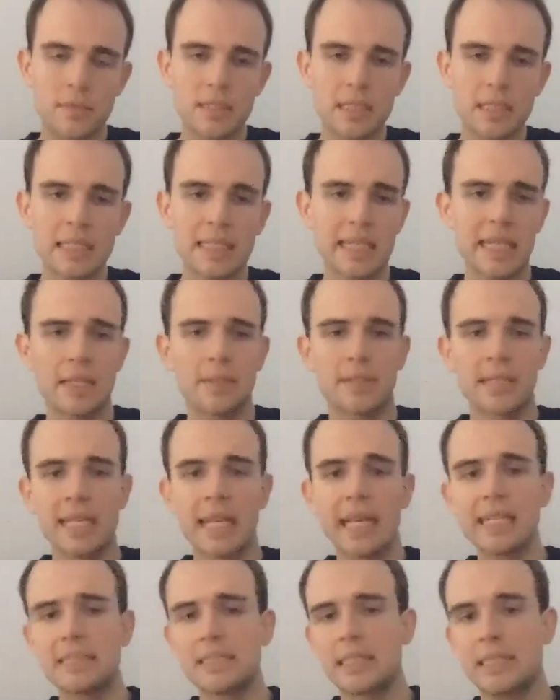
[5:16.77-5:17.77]
Now, the
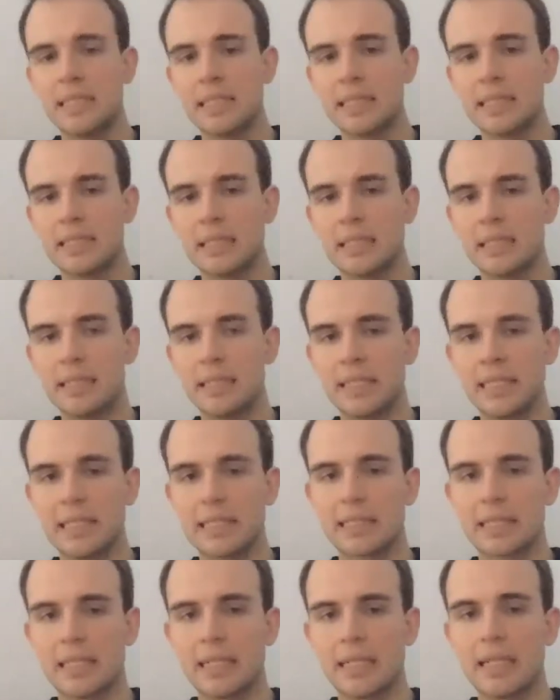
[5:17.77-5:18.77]
gas in this
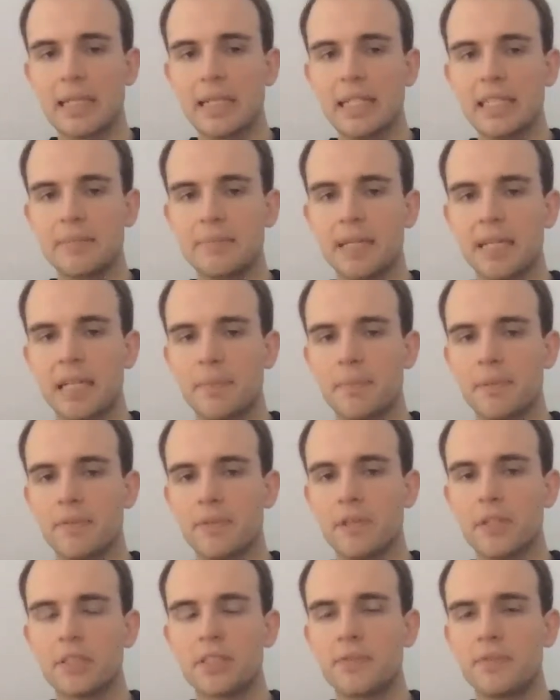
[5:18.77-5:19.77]
disk is made up of
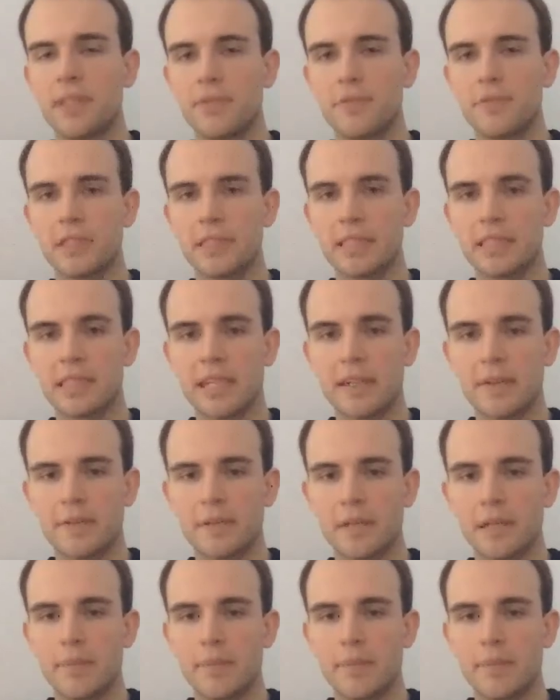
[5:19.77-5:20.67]
lots of different stuff,